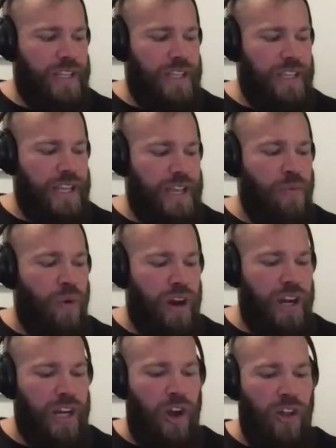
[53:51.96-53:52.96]
He
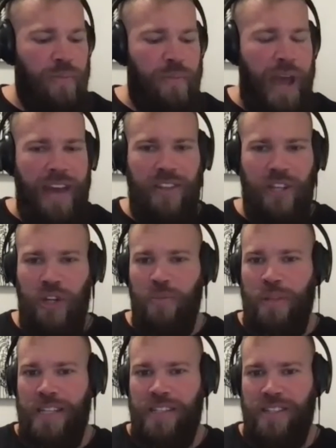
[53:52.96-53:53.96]
wanted to call it Path to Your
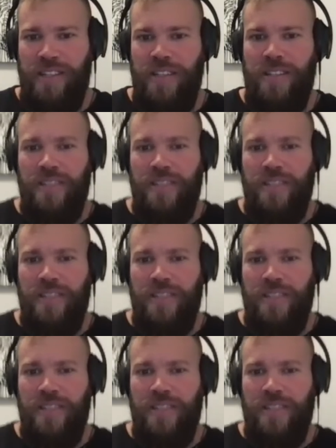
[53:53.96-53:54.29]
Blisters.